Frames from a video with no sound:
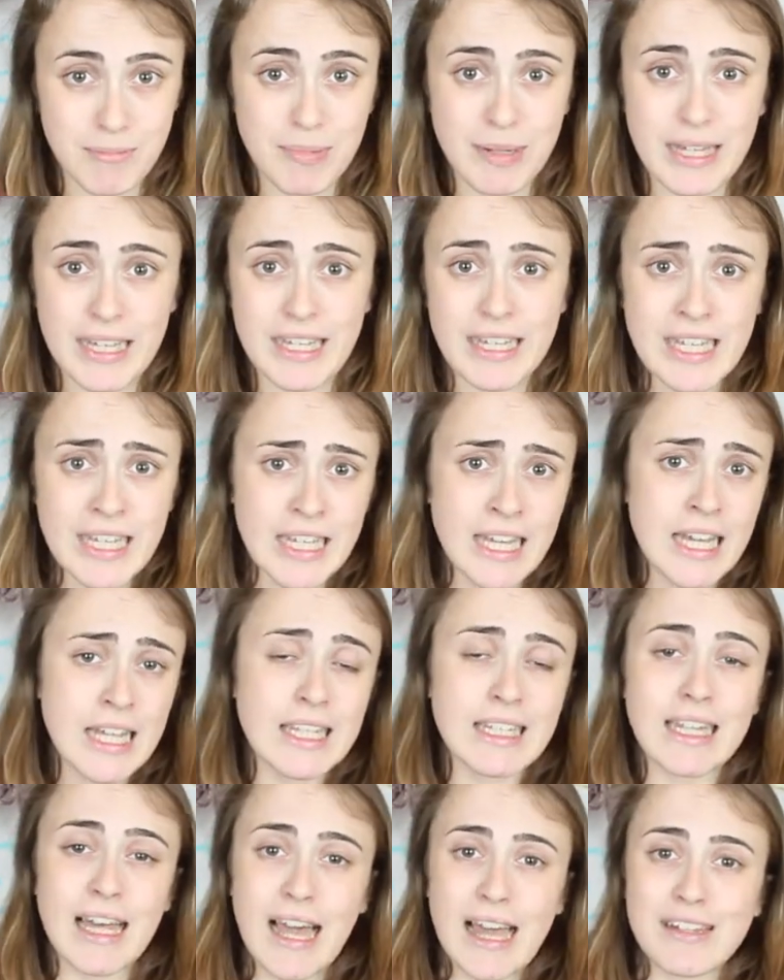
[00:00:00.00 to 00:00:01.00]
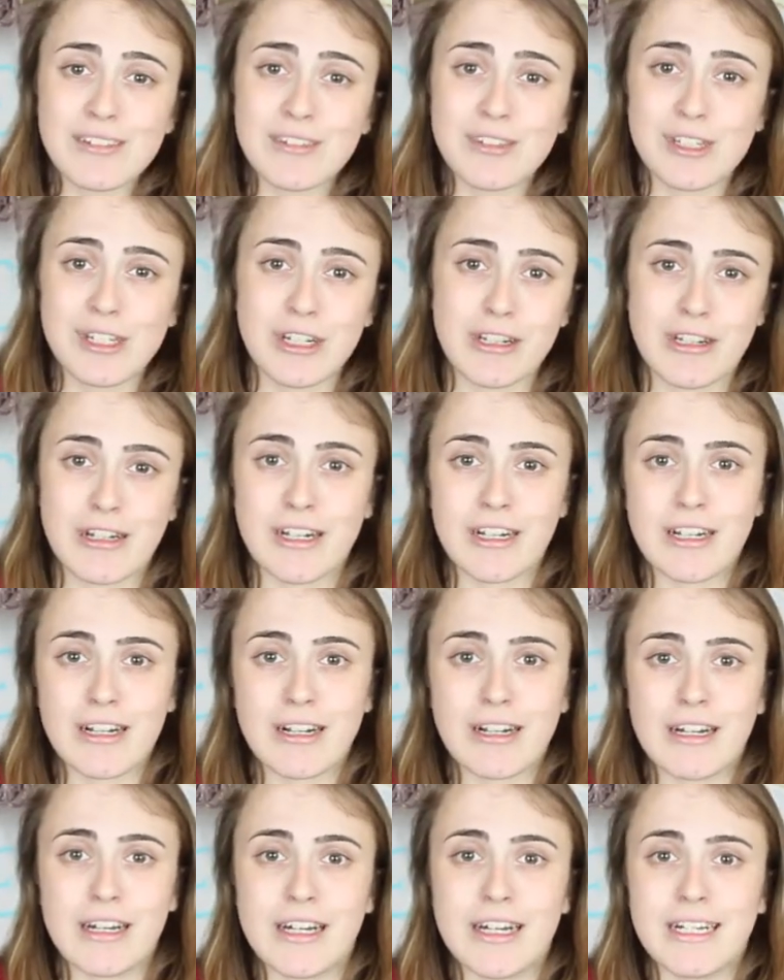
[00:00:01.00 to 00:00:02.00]
But last
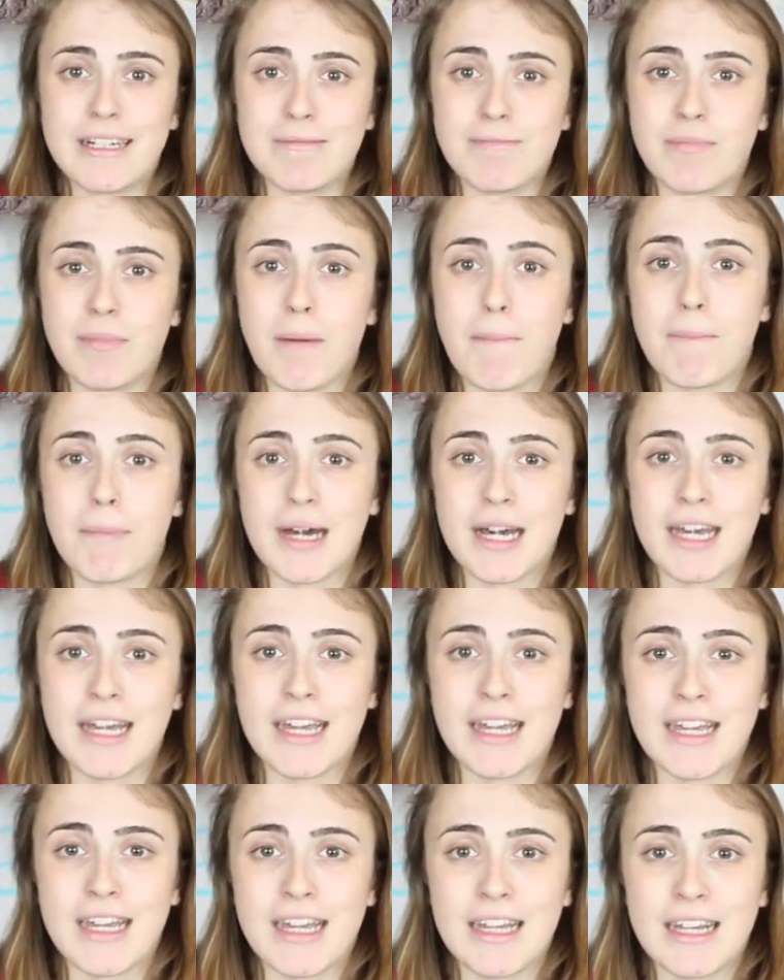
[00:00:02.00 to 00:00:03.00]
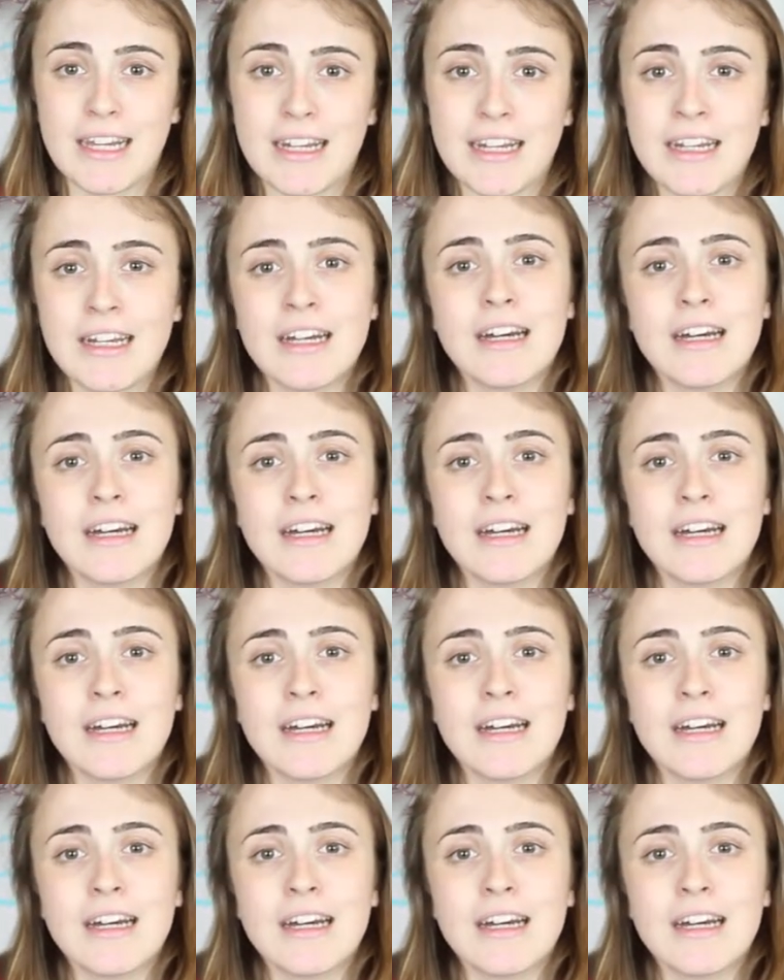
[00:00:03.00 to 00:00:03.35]
year, um, my